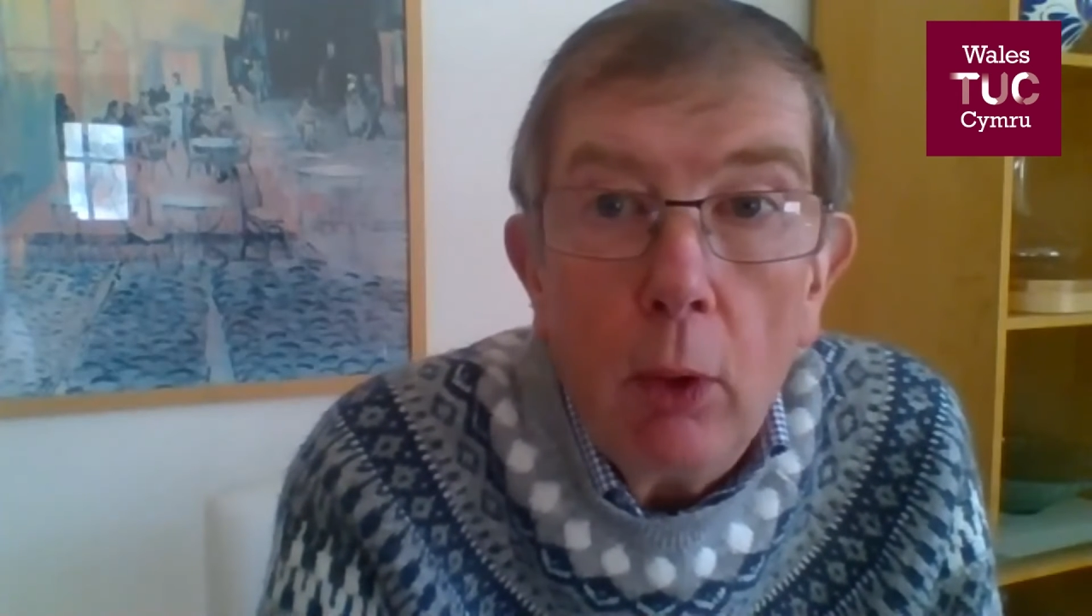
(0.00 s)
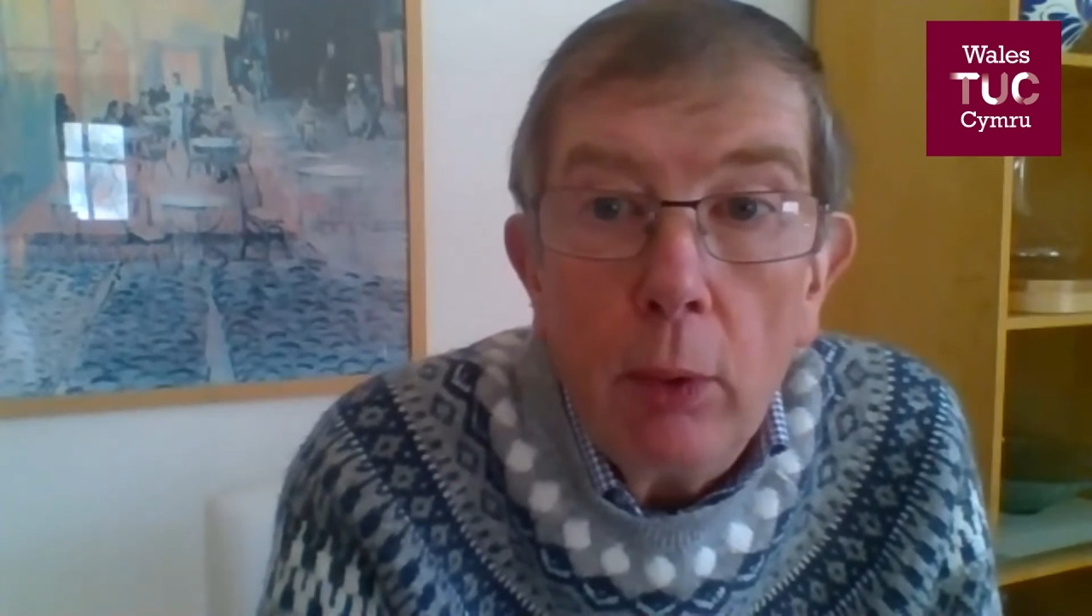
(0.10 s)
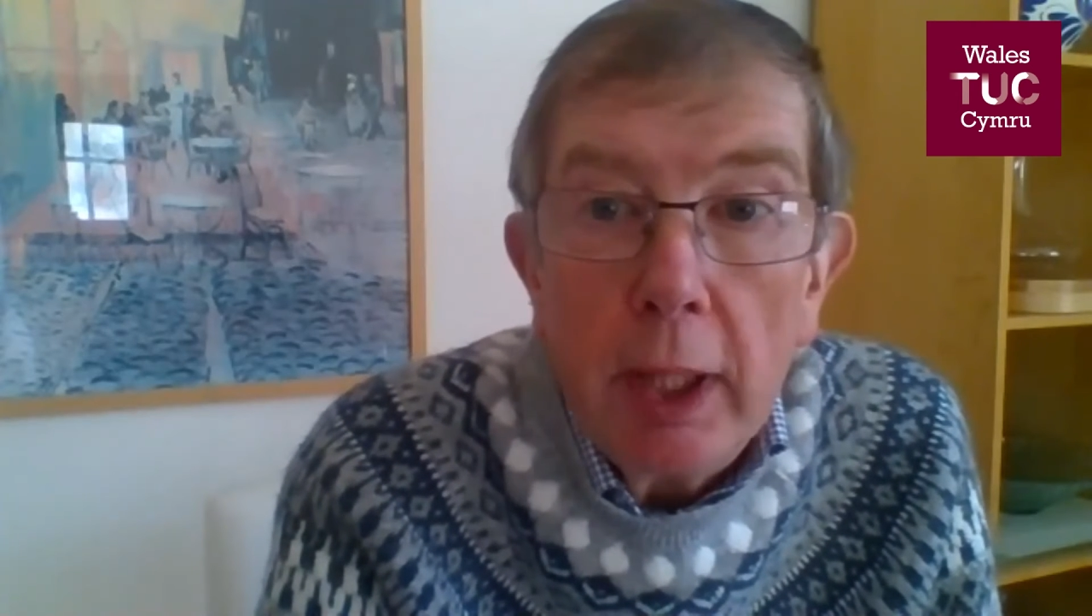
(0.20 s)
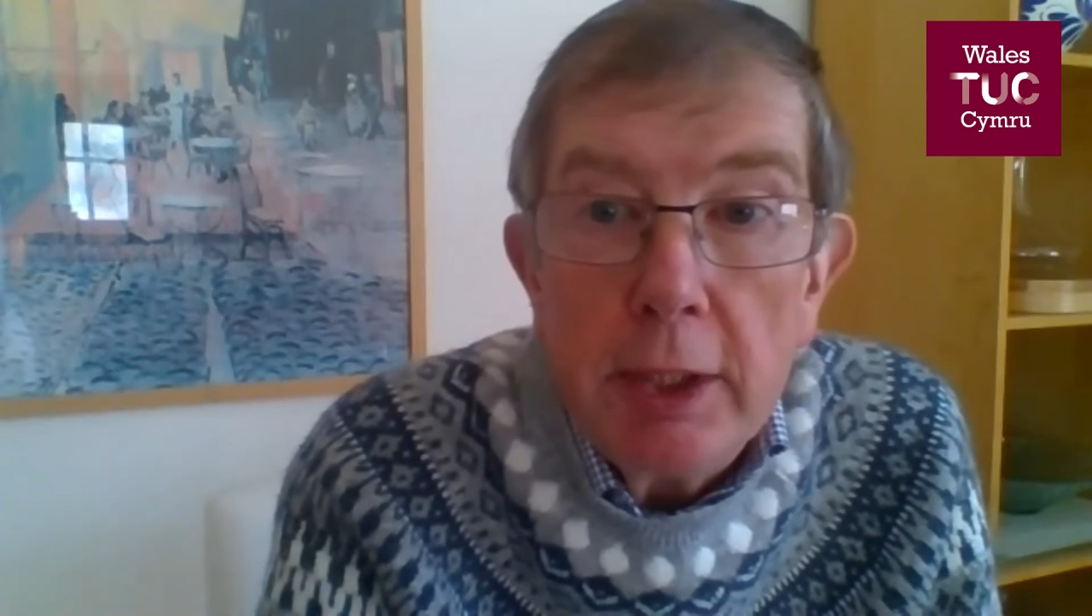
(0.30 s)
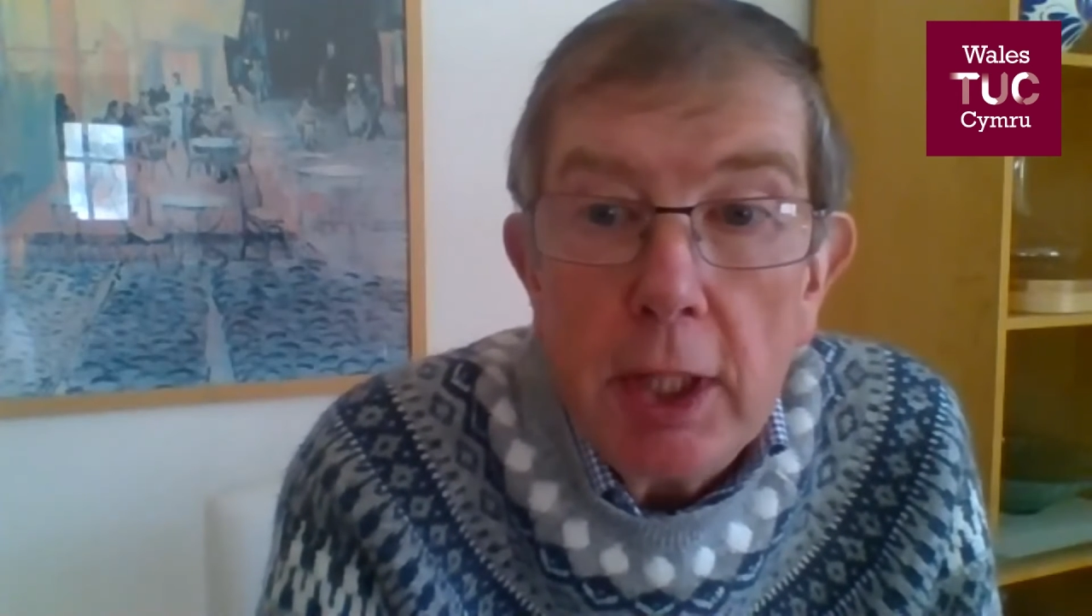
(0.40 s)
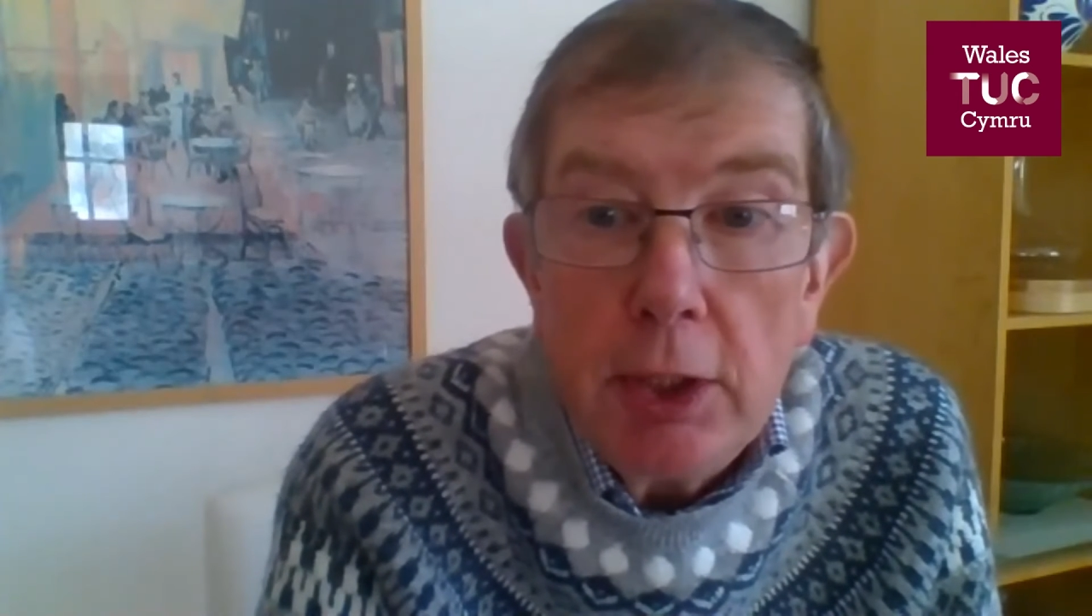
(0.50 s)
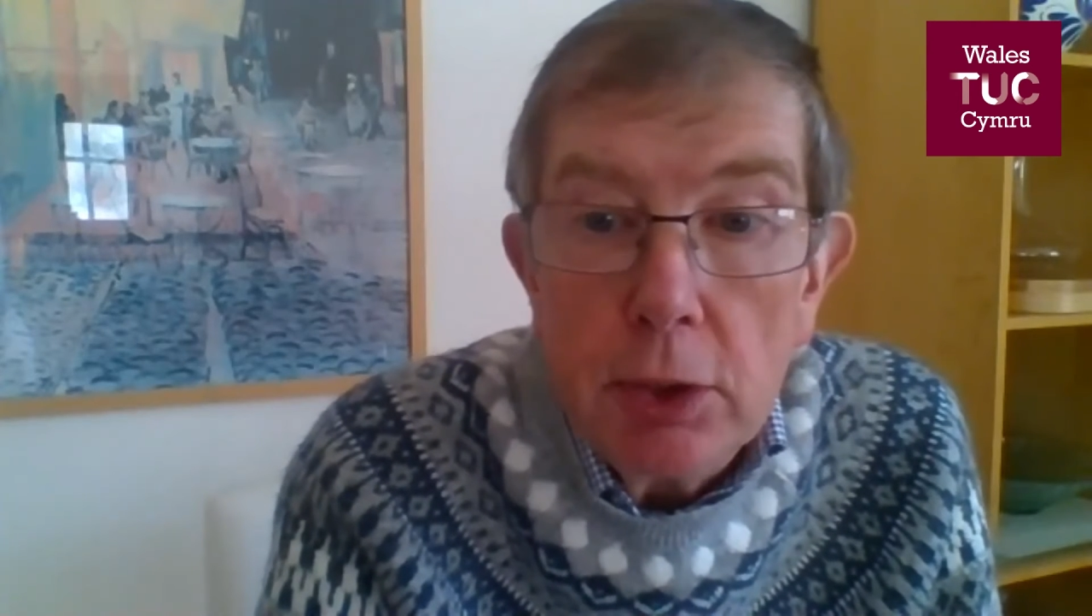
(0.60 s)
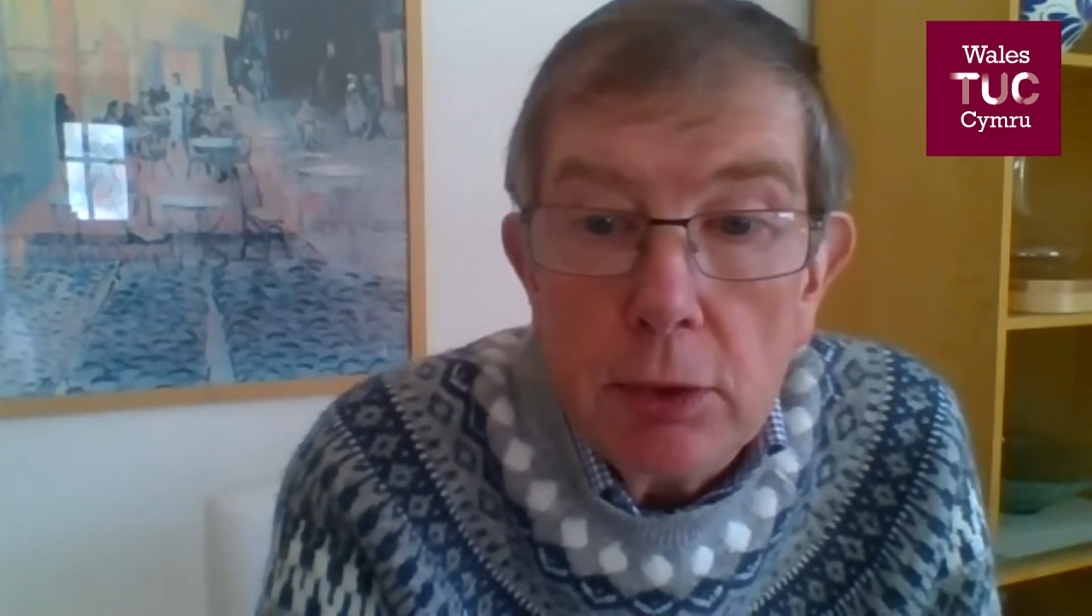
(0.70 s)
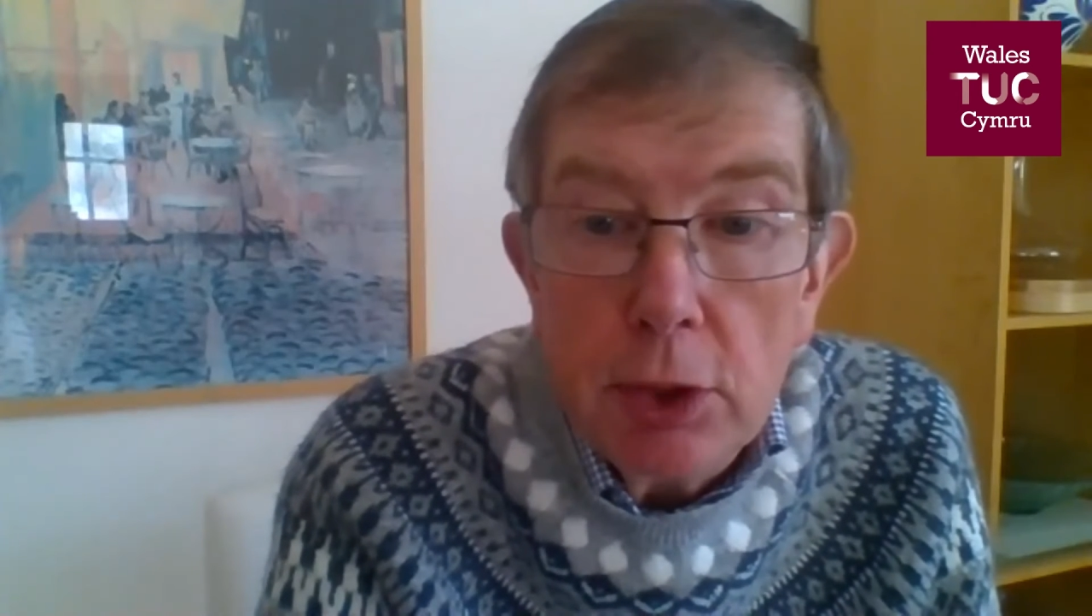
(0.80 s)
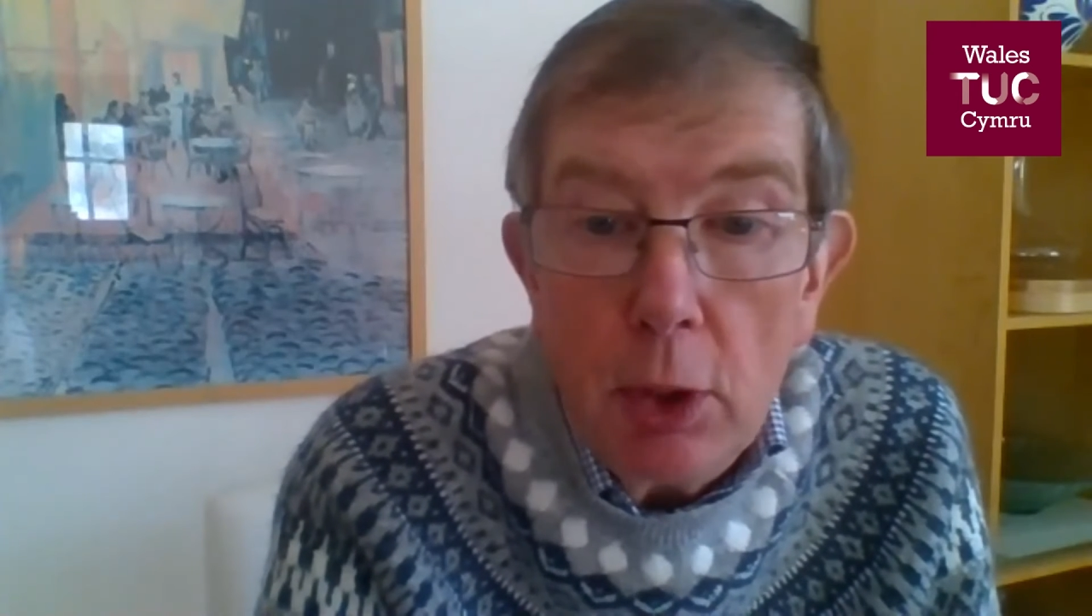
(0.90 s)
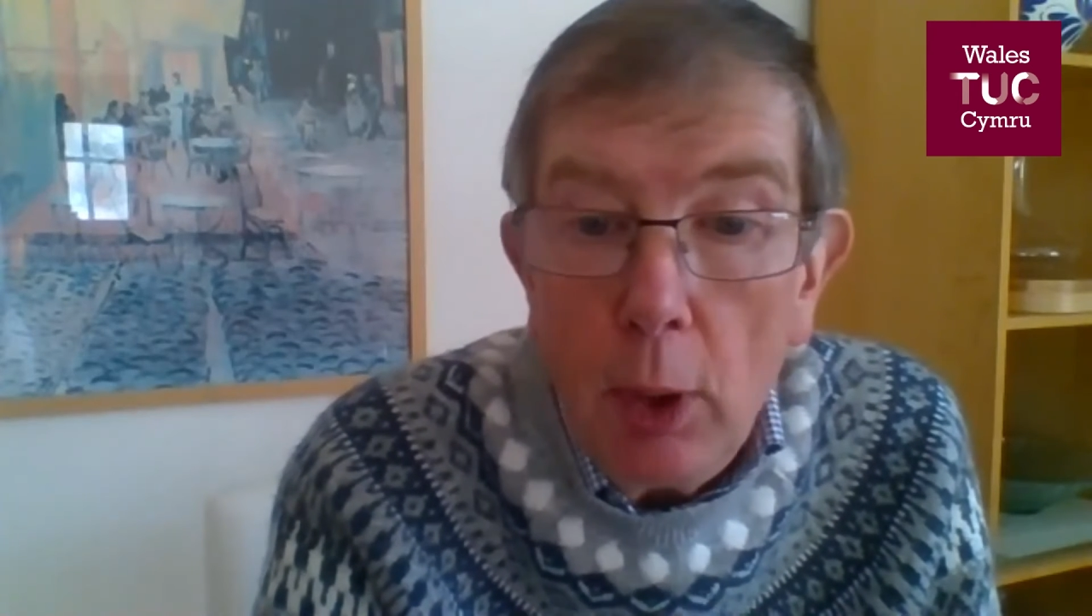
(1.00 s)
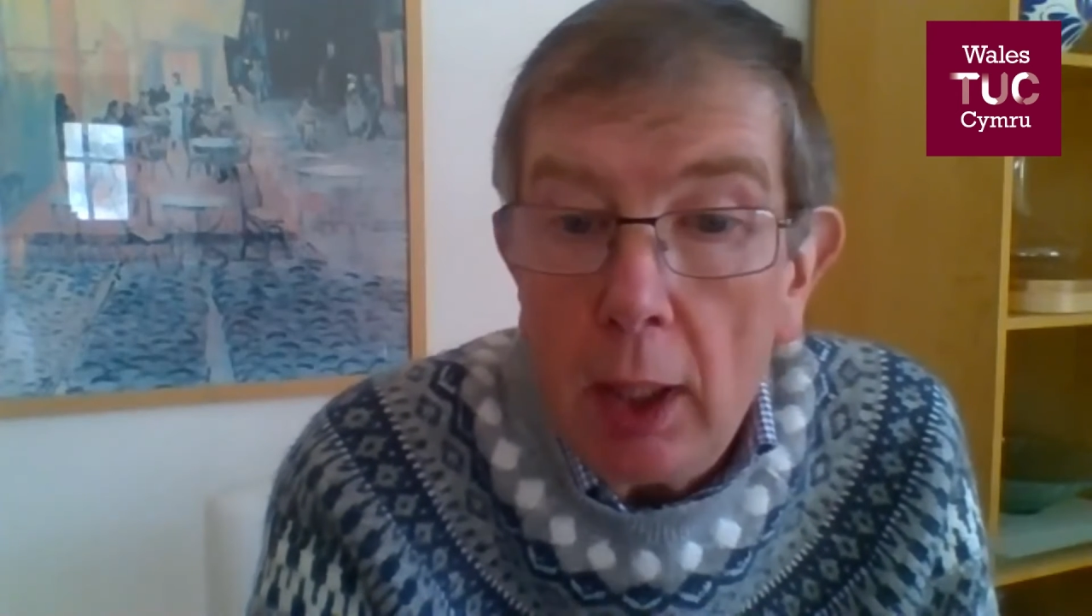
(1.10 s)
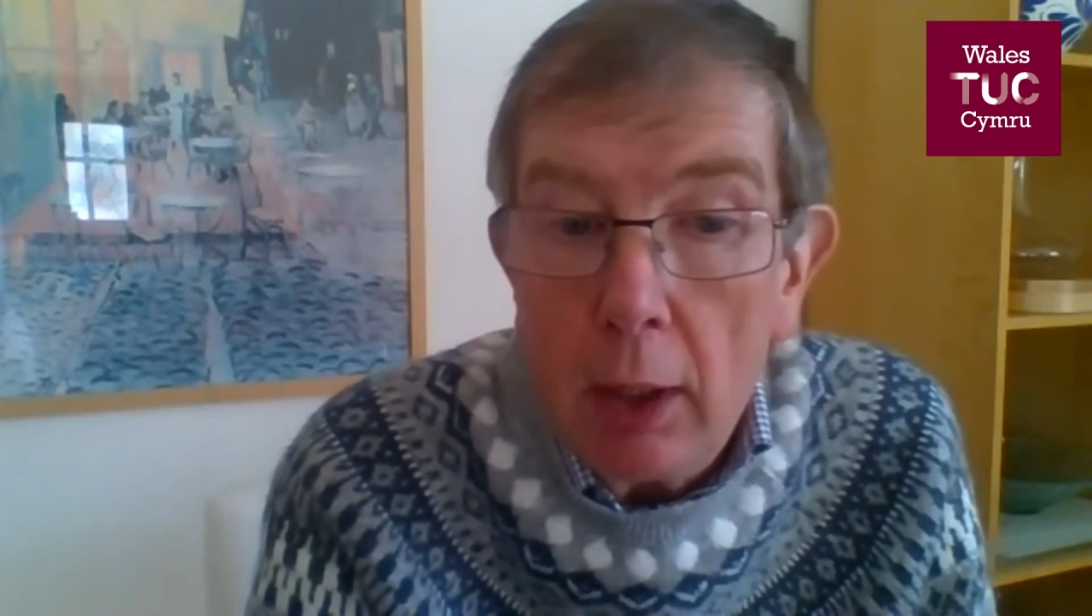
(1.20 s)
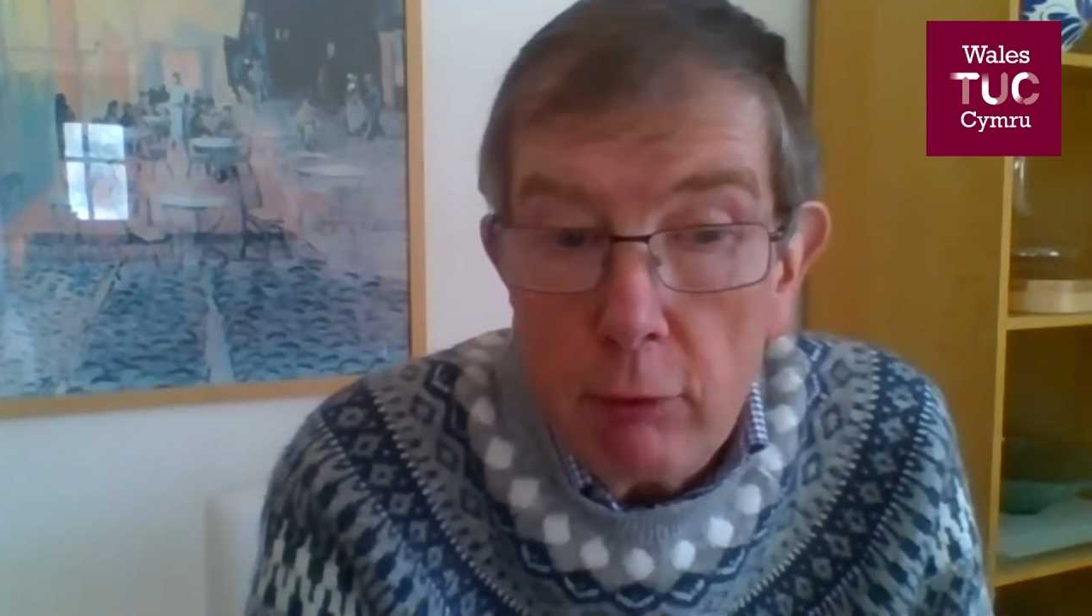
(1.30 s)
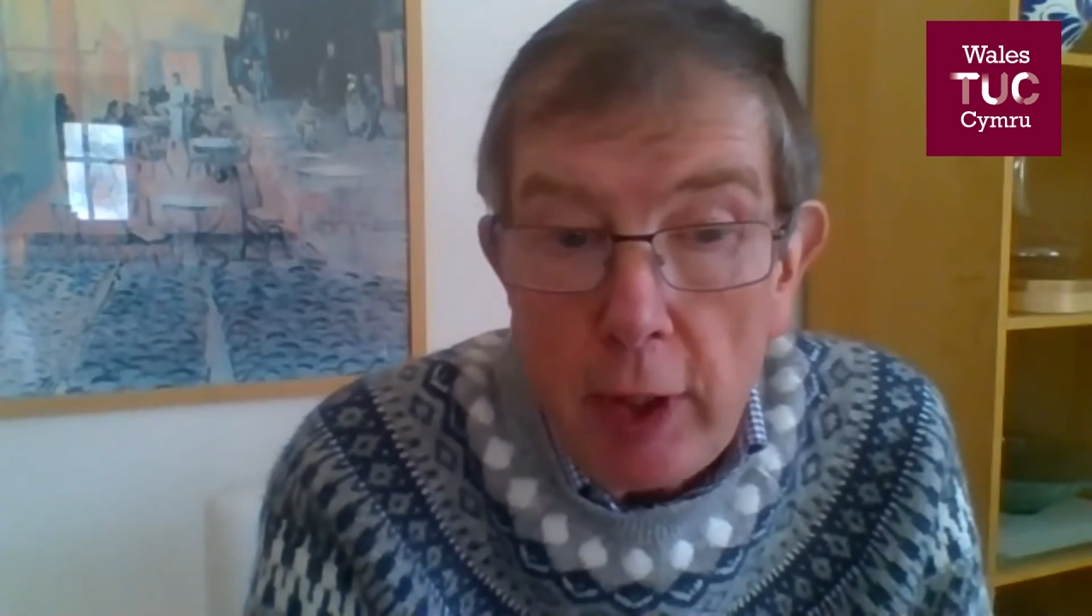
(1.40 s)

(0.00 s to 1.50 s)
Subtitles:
organizations who are